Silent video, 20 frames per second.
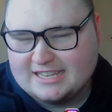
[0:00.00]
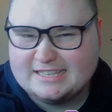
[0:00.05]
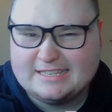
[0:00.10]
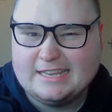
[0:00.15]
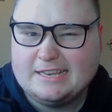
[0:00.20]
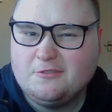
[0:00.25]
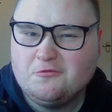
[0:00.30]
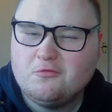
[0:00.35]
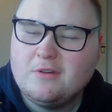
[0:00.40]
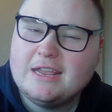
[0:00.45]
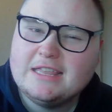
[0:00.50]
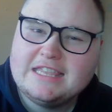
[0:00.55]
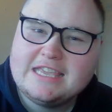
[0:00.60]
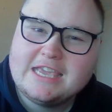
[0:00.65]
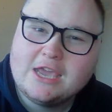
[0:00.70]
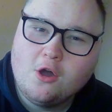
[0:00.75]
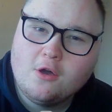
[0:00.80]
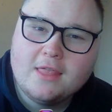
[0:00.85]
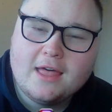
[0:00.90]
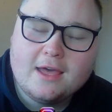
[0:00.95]
didn't really
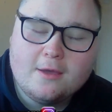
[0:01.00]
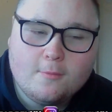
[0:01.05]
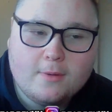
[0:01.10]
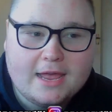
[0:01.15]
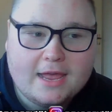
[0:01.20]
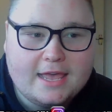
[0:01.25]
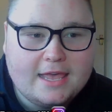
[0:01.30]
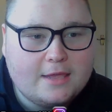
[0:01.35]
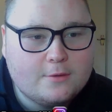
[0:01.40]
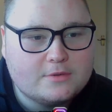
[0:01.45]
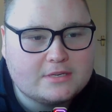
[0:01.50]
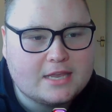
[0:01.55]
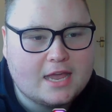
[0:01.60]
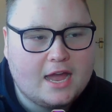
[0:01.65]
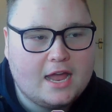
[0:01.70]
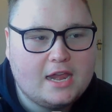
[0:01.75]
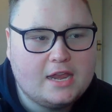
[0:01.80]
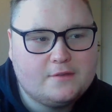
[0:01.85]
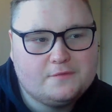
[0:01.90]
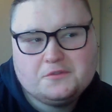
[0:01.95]
go that way. It was
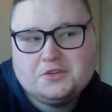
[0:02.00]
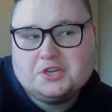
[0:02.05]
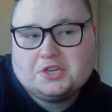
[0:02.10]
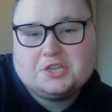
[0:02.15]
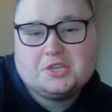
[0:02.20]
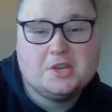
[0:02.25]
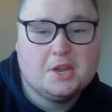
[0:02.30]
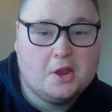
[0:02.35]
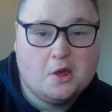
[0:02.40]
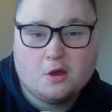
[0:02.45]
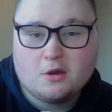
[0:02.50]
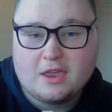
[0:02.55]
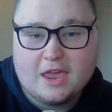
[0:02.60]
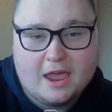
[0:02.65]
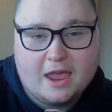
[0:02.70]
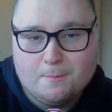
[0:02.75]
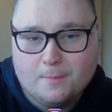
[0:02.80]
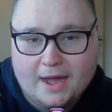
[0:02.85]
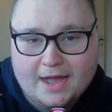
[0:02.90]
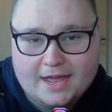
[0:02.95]
kind of just an
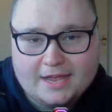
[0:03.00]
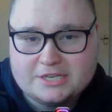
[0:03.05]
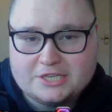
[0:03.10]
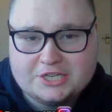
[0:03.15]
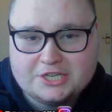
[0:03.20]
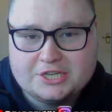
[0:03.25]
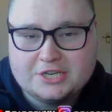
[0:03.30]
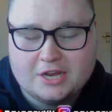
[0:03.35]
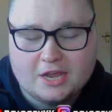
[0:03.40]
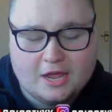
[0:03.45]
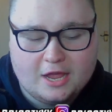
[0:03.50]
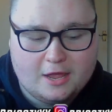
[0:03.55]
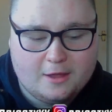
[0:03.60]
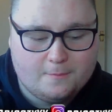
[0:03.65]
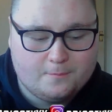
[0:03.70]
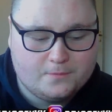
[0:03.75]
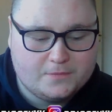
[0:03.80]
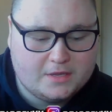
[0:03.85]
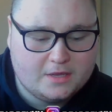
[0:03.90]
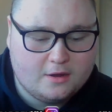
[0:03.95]
okay match.
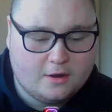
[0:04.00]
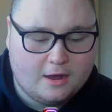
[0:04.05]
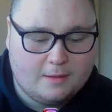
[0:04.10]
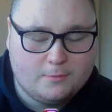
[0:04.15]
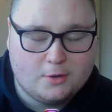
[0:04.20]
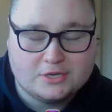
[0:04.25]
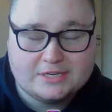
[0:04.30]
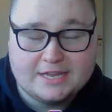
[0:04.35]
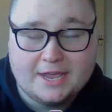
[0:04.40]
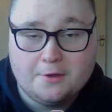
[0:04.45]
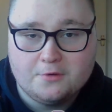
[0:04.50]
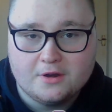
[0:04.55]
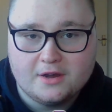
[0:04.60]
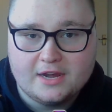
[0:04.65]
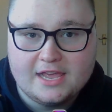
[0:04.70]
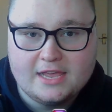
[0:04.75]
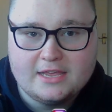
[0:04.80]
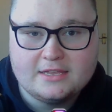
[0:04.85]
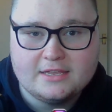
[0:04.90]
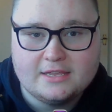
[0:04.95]
You know, I'm not down on
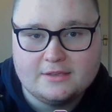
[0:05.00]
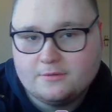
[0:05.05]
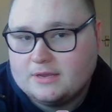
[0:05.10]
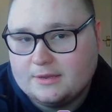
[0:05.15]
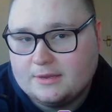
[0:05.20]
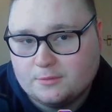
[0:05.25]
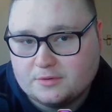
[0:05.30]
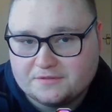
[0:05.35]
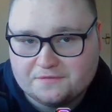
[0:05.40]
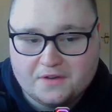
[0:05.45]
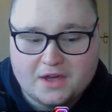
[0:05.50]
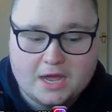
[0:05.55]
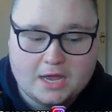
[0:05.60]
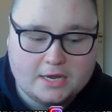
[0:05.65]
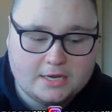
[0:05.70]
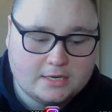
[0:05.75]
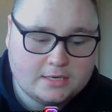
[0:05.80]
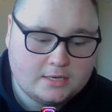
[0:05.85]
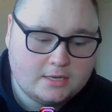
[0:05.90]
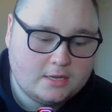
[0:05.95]
it. It was
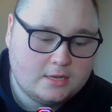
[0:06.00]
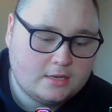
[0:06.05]
fine.